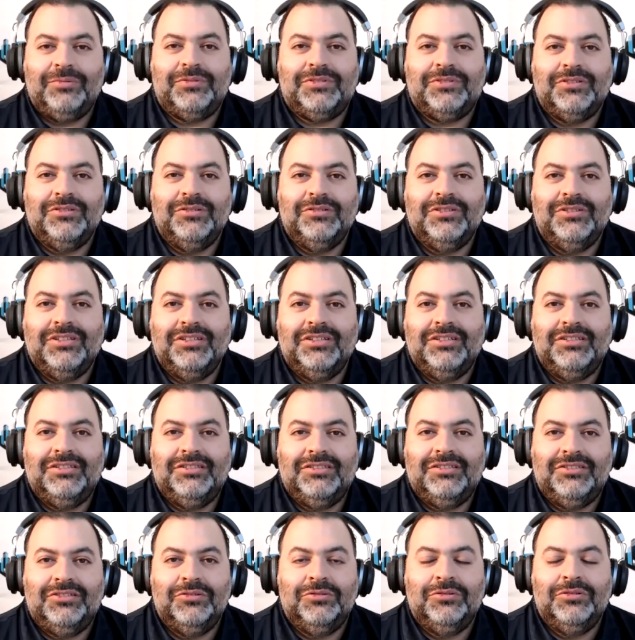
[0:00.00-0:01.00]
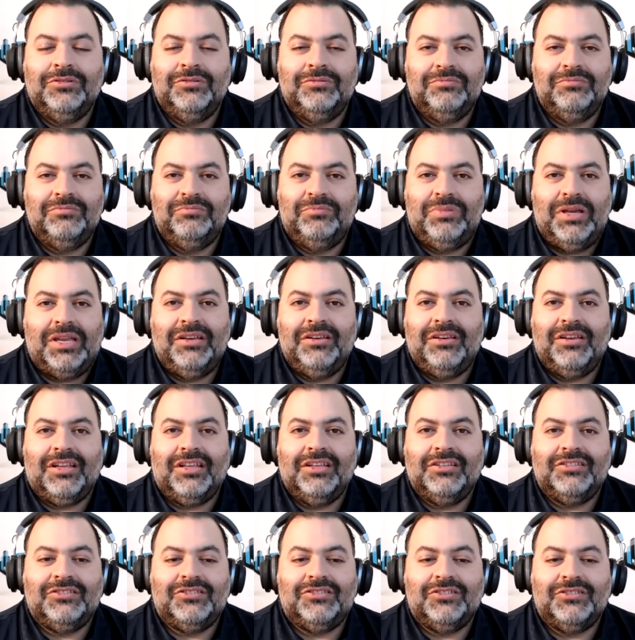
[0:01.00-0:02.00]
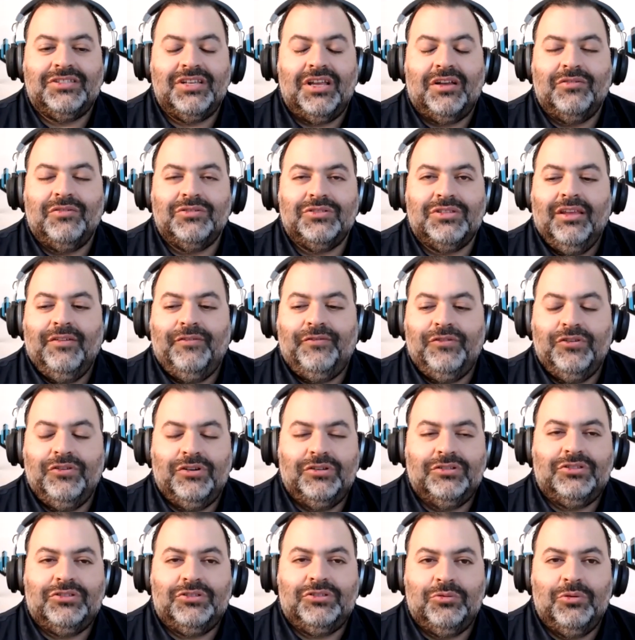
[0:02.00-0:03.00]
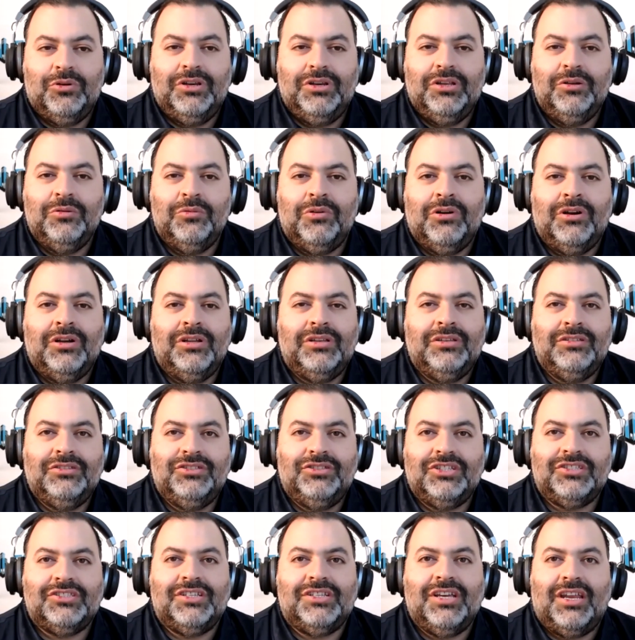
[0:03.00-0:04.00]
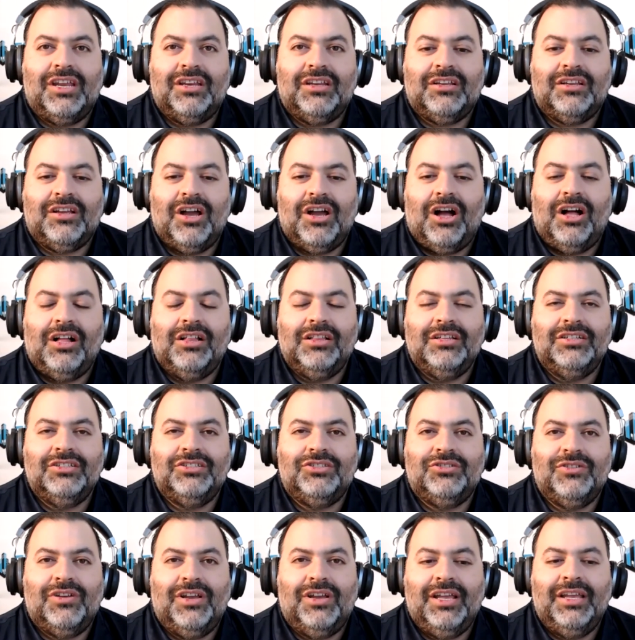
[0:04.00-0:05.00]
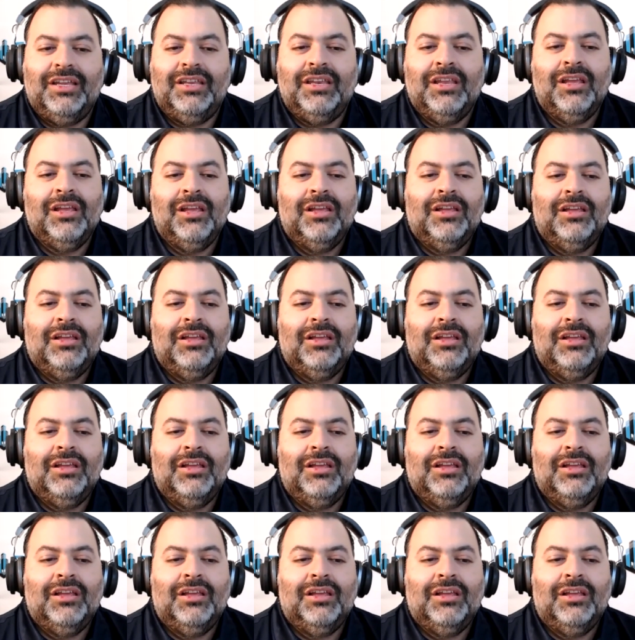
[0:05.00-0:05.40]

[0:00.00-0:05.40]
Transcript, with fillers: absolutely doing betting against yourself. If you're 21, just got out of college, right?